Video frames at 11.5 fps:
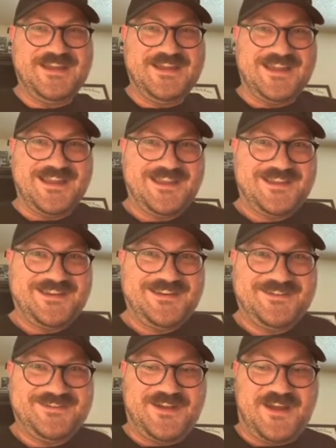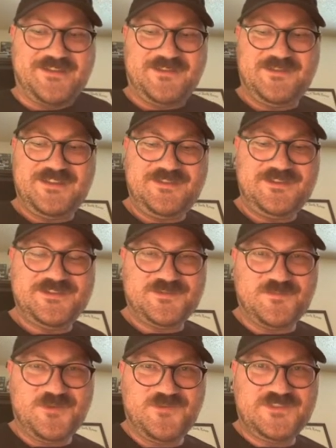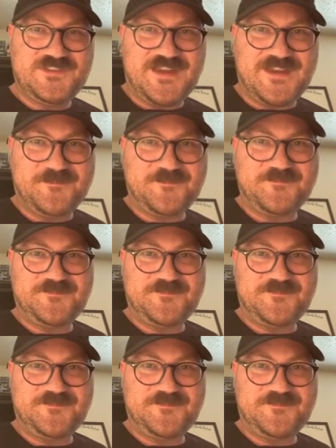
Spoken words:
And I think that its moveset